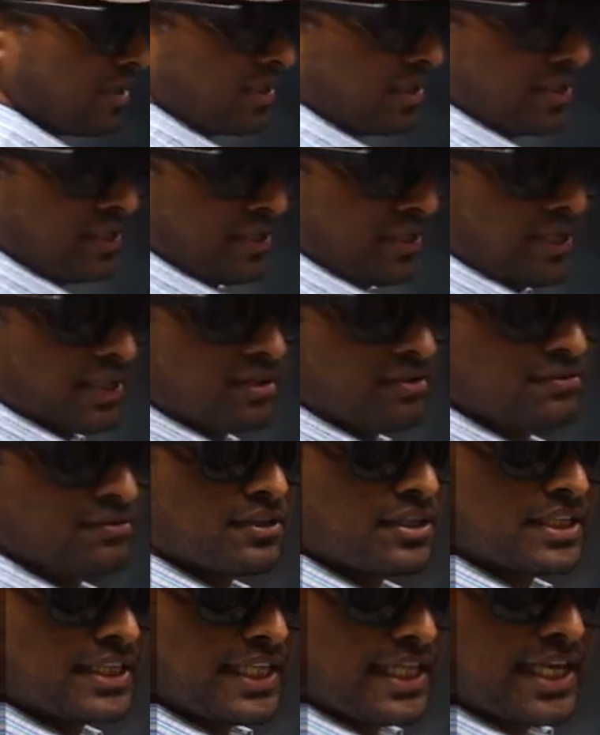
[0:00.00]
Now
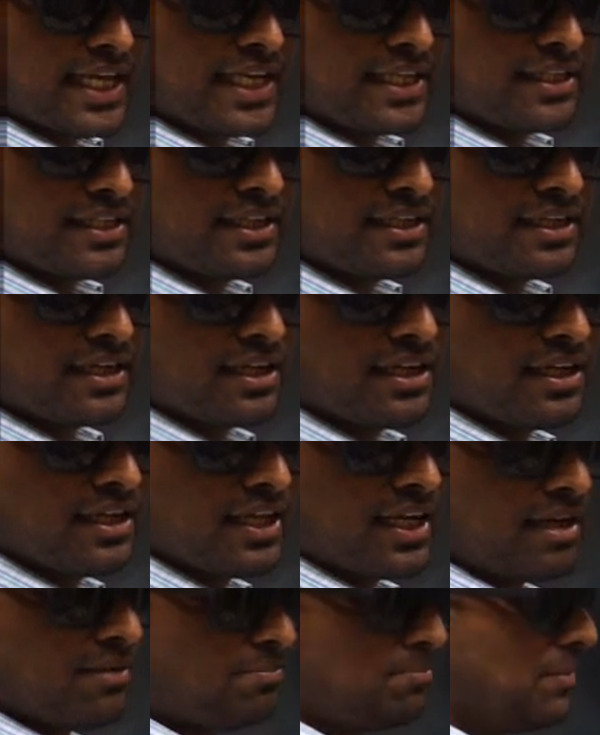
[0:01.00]
the other
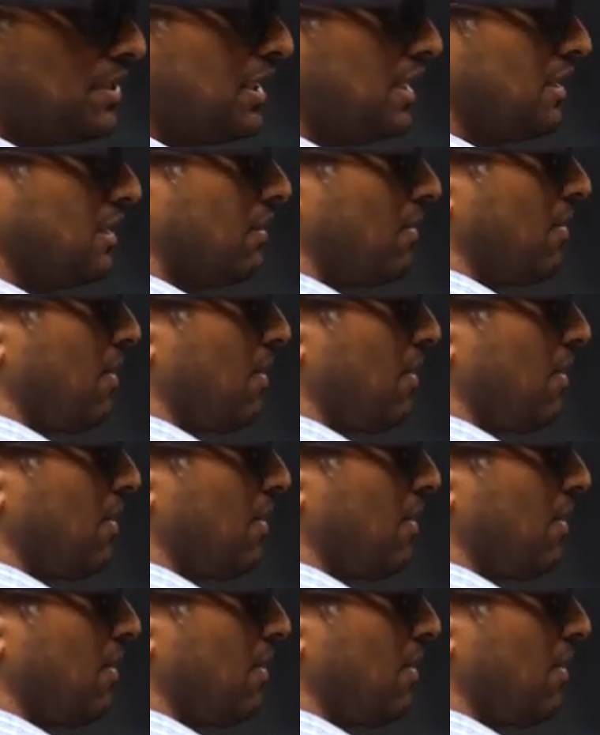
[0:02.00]
number,